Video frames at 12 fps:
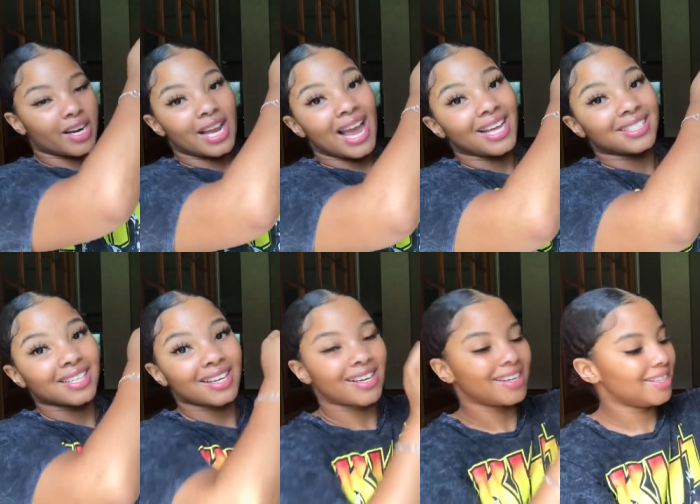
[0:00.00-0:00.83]
it has
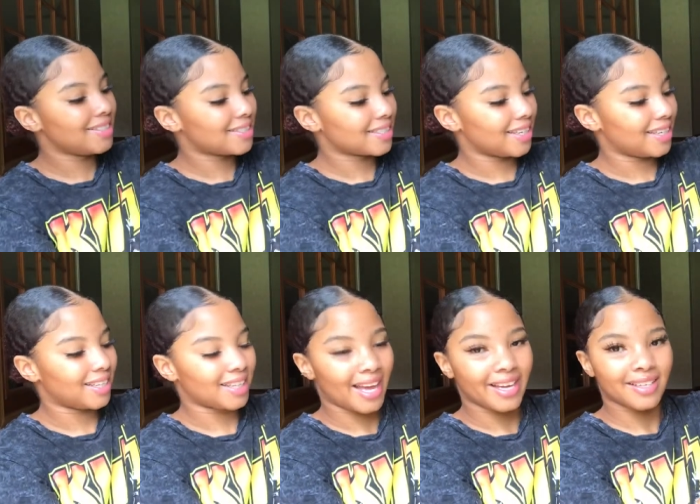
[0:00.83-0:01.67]
cuts in
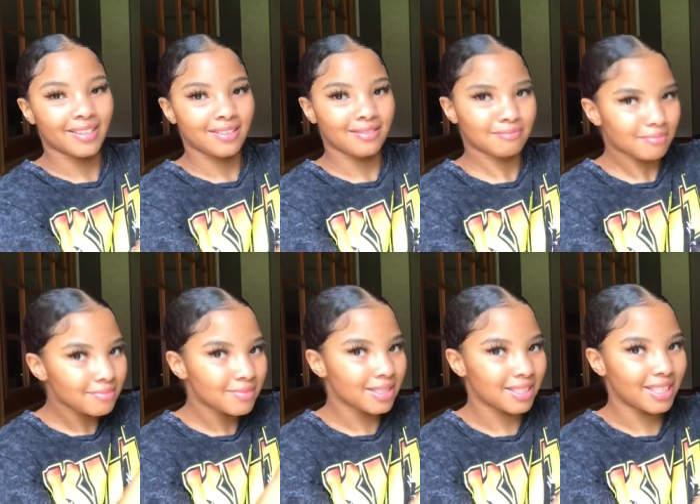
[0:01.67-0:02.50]
it, like
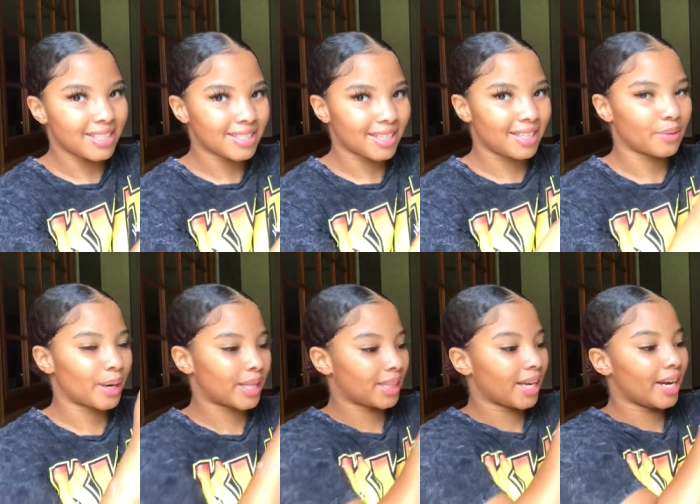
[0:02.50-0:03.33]
slits in it
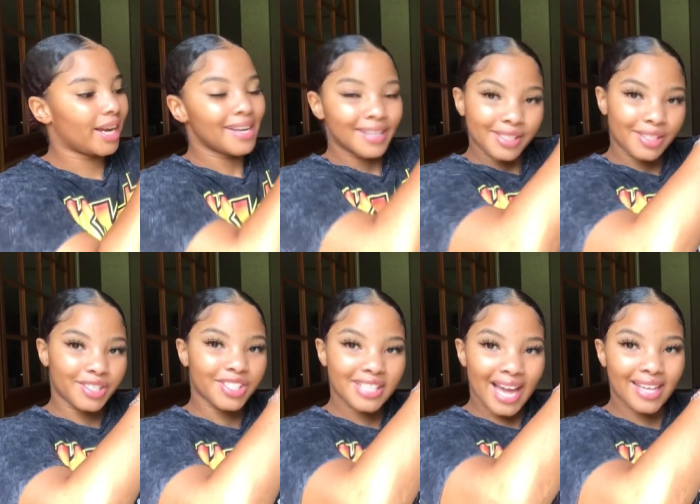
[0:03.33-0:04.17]
right there so it
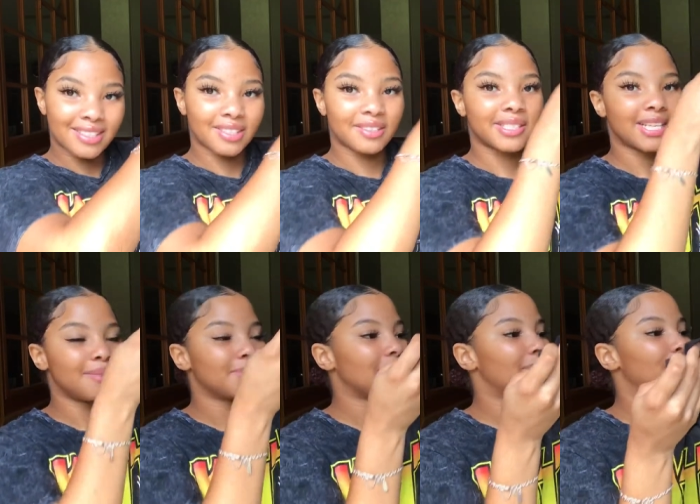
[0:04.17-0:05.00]
just adds a little
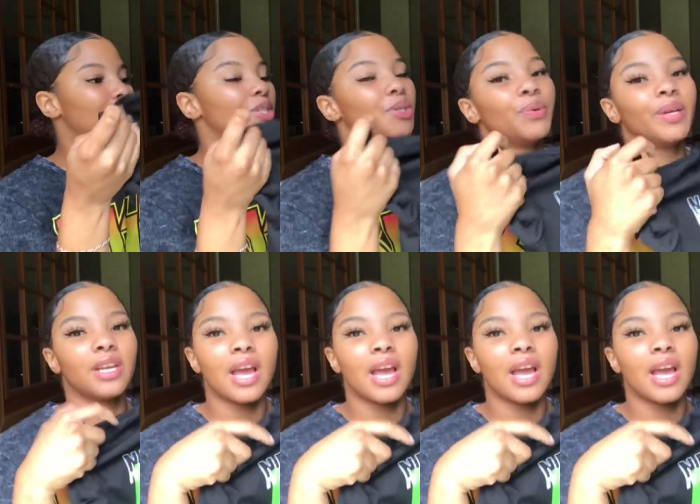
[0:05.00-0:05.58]
something something to it